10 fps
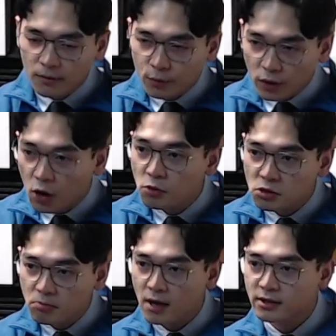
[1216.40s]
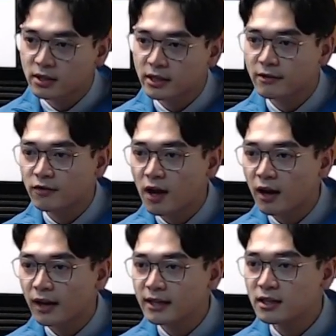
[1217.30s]
co-sponsor if got
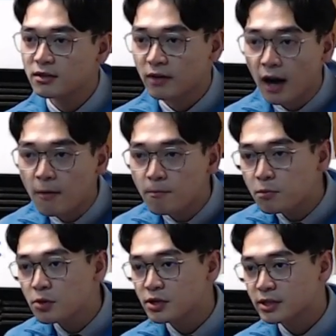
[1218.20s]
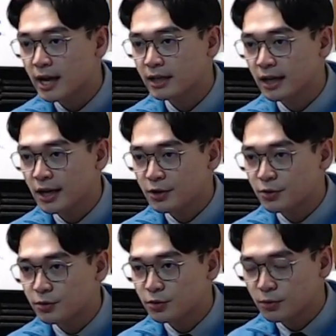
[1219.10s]
elected, to help push that
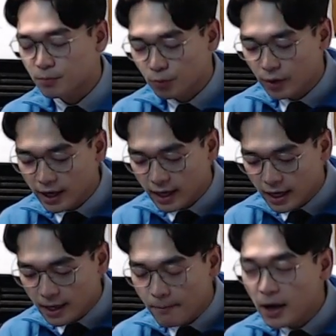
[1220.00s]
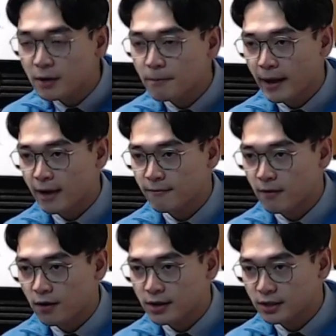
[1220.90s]
to bring better pay for
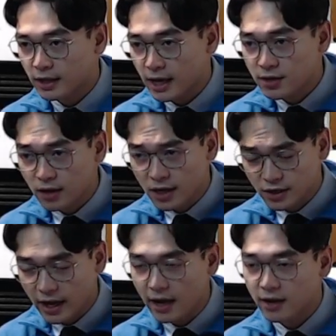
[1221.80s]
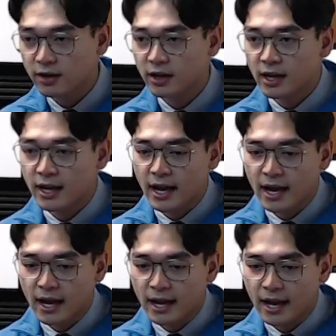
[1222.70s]
our educator,
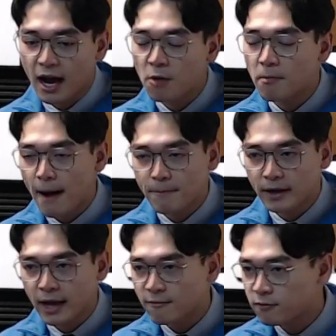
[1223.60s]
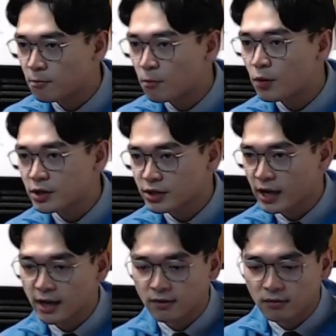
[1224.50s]
and help advocate for more
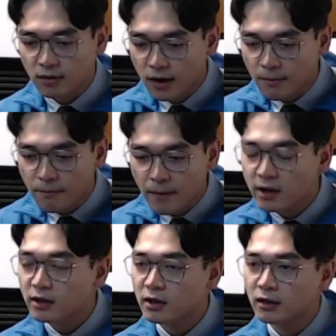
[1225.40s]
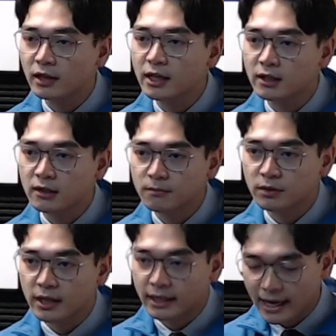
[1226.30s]
change, better curriculum
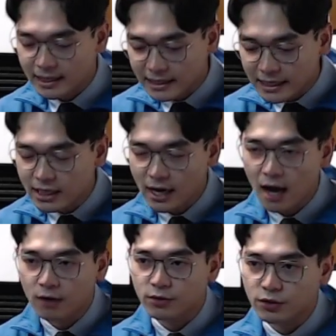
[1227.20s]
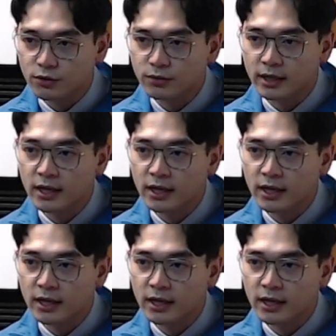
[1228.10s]
that can teach our student